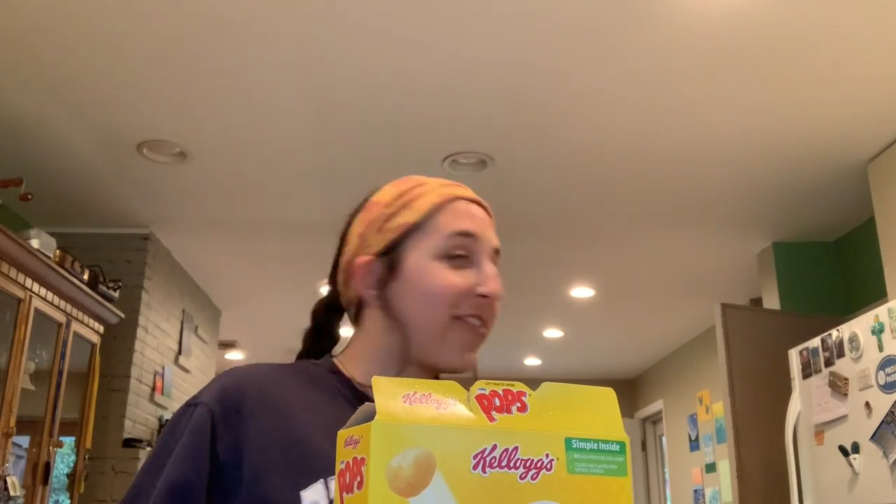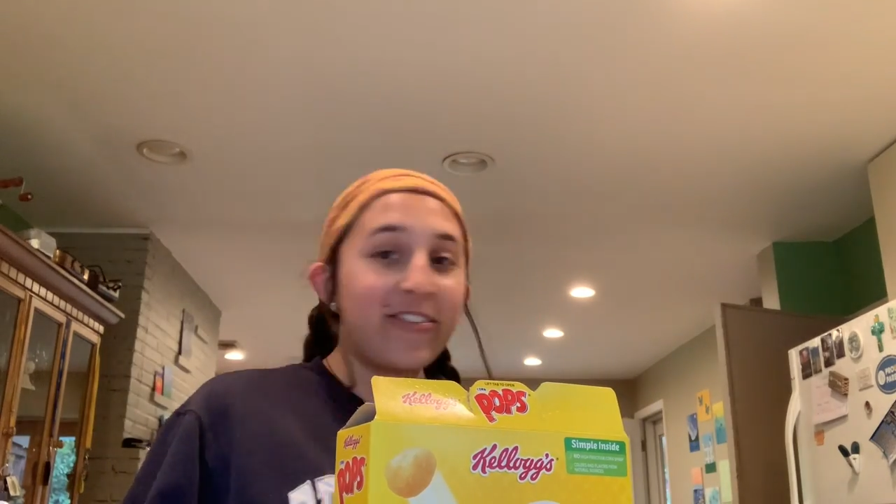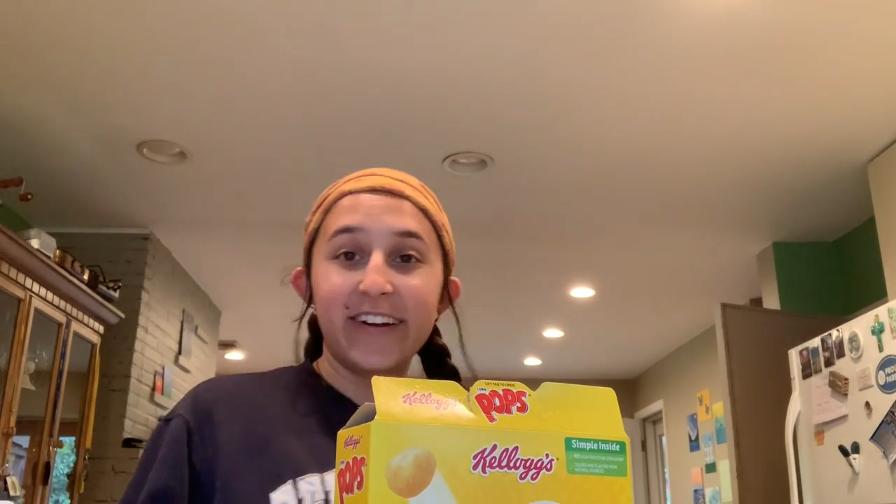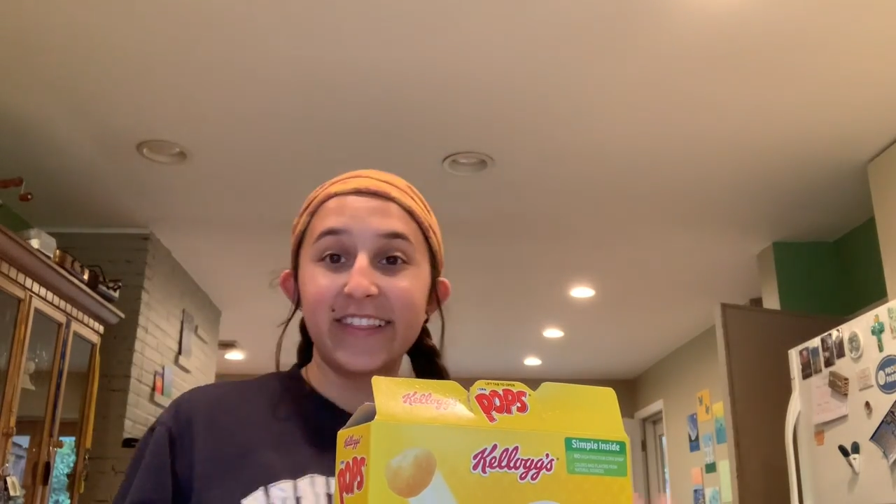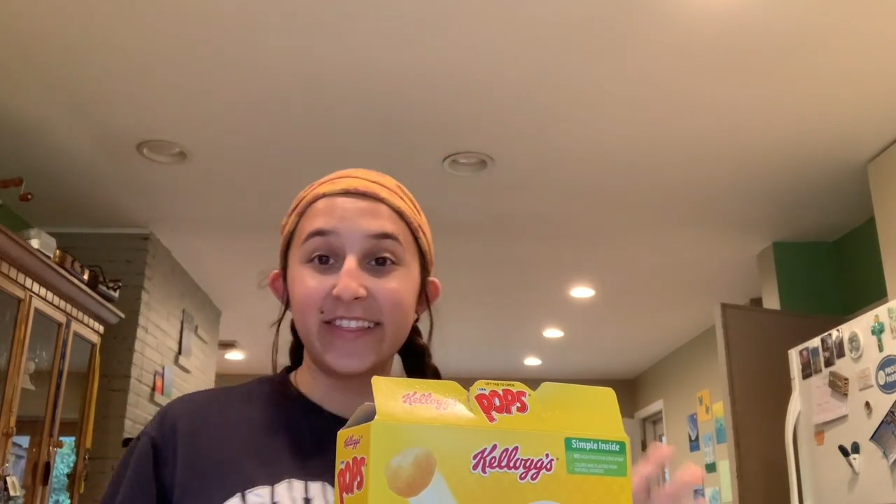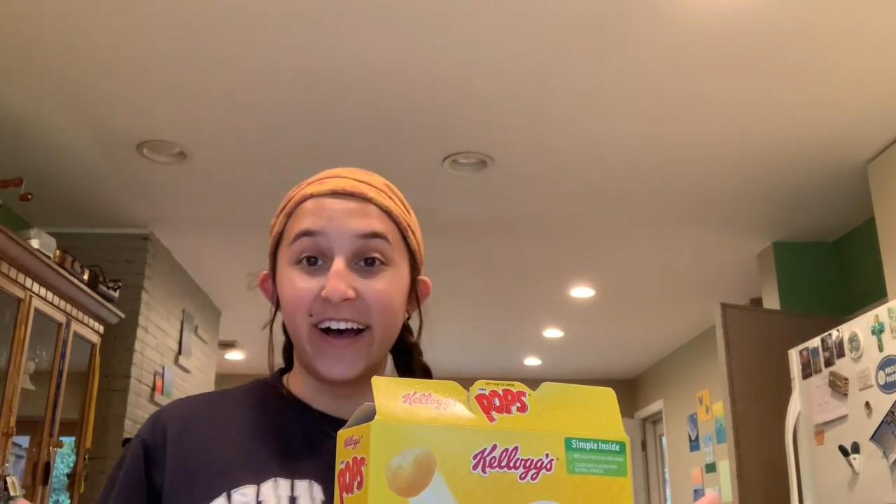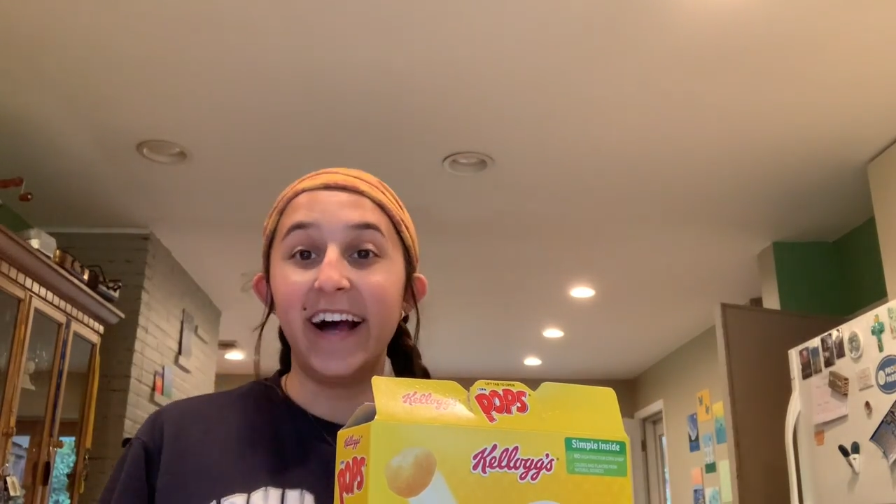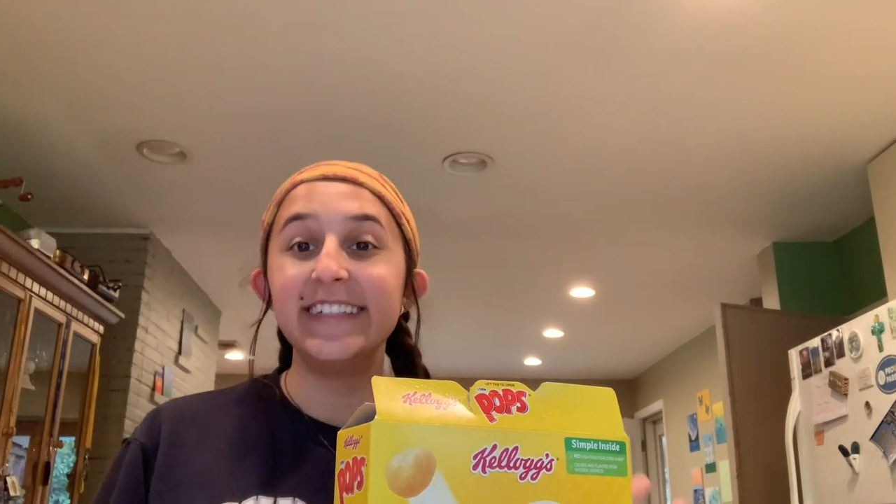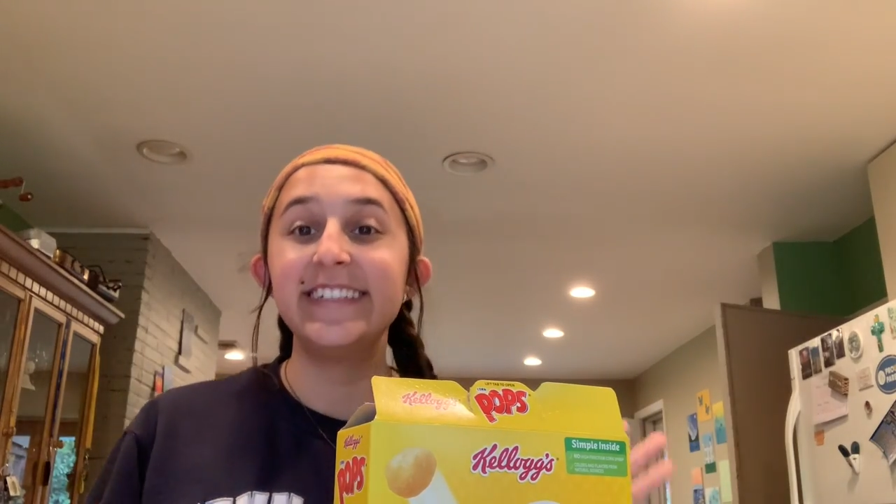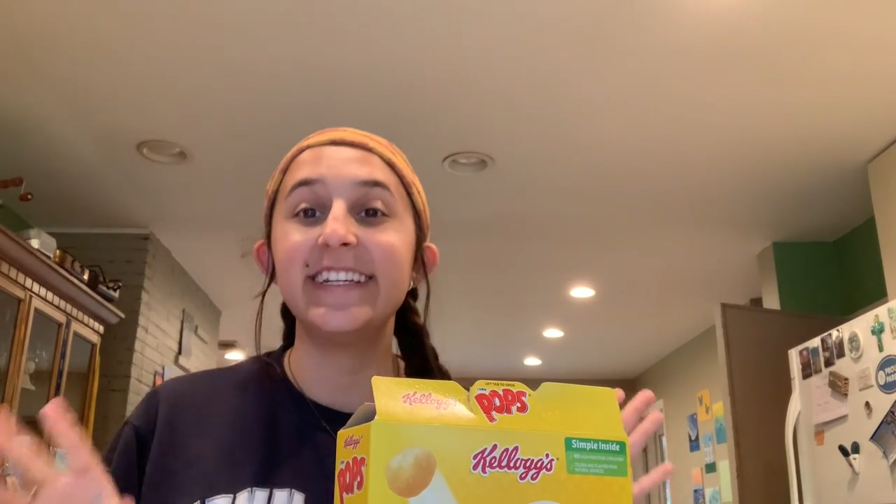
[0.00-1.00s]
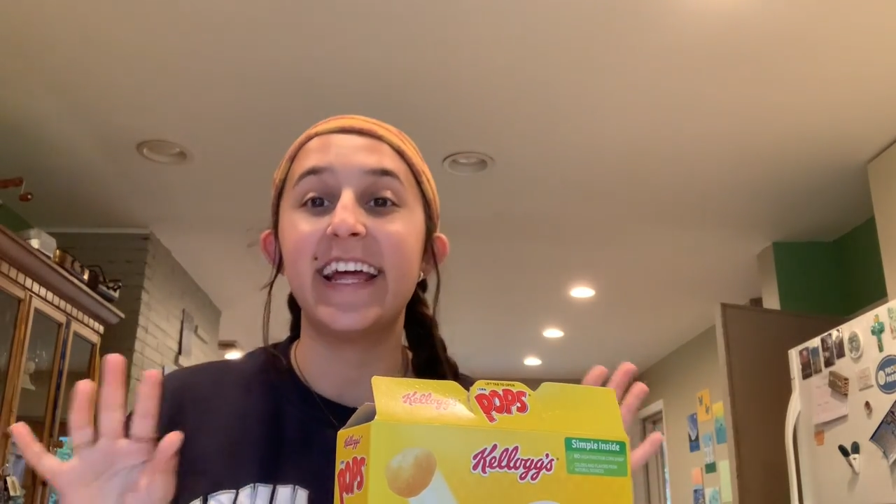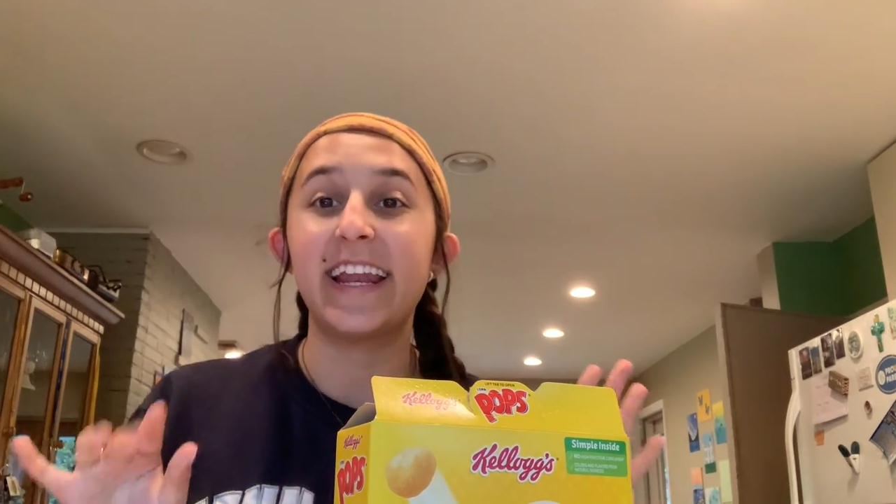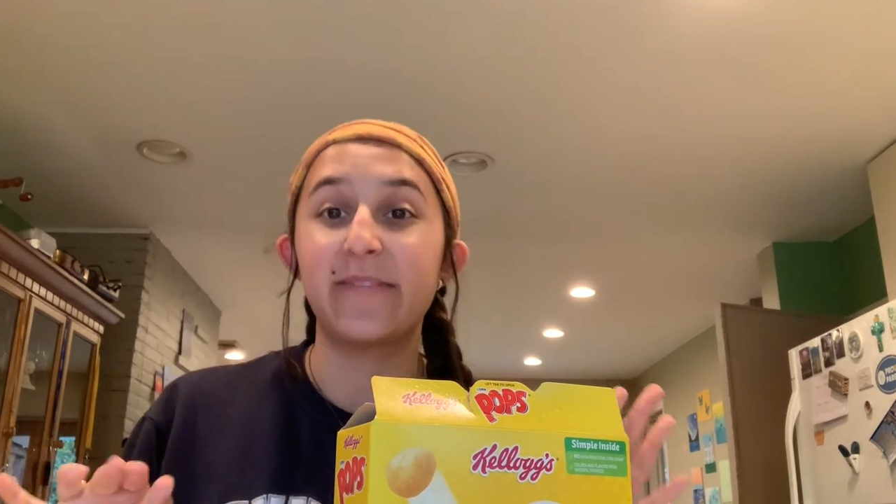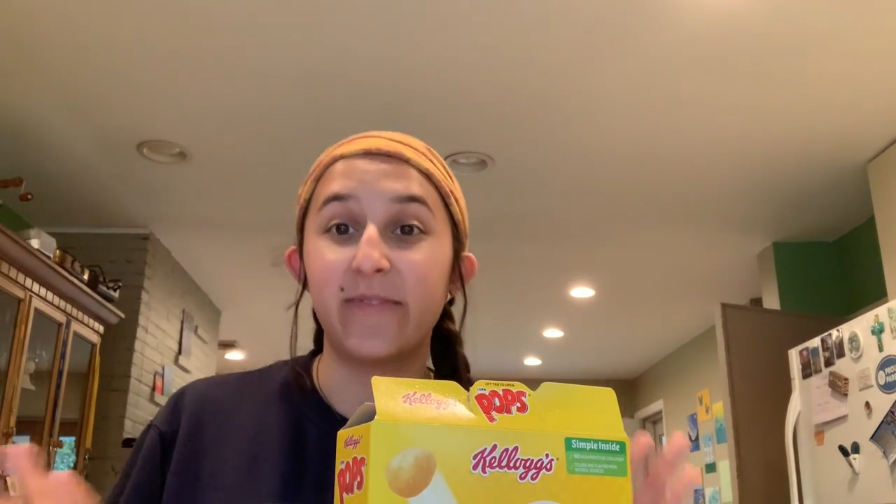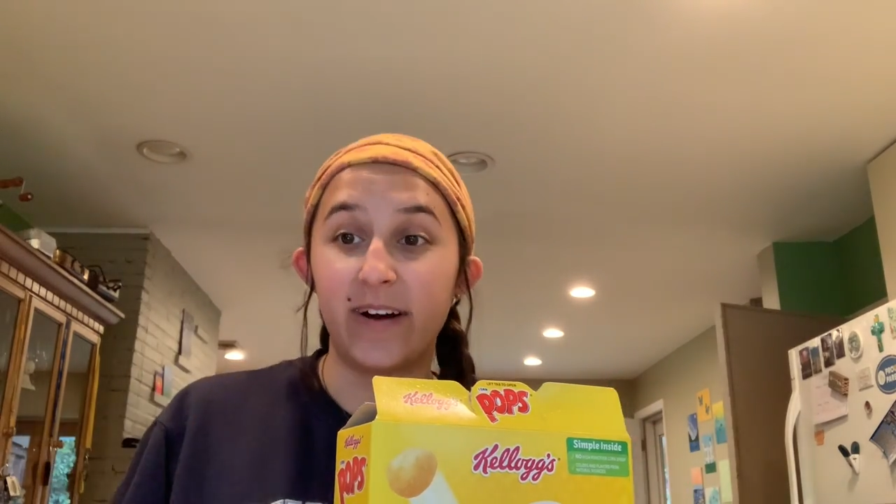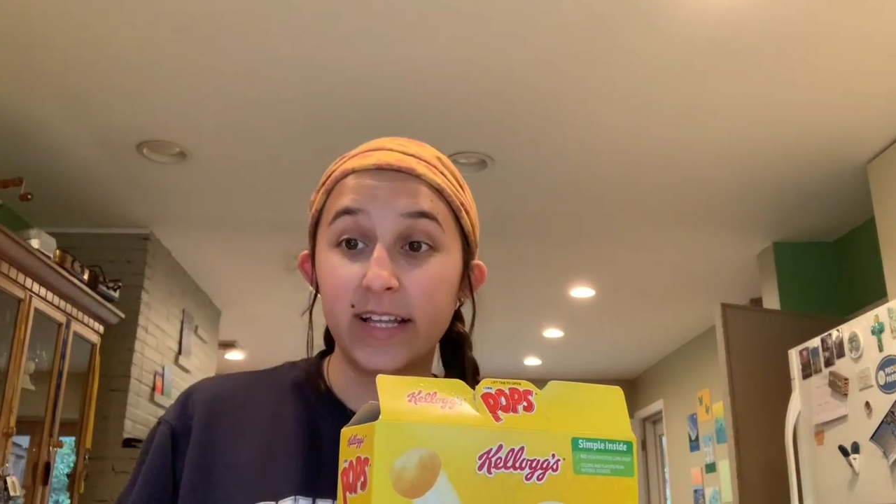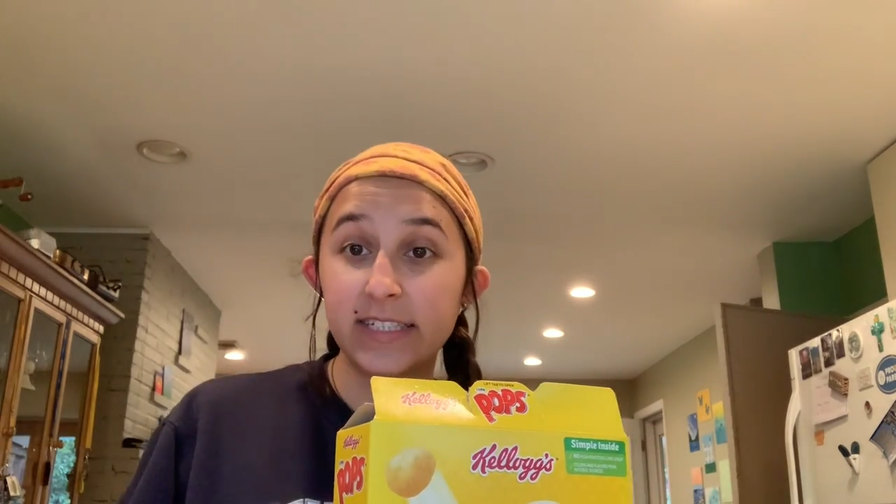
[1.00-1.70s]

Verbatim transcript: for lunch and I want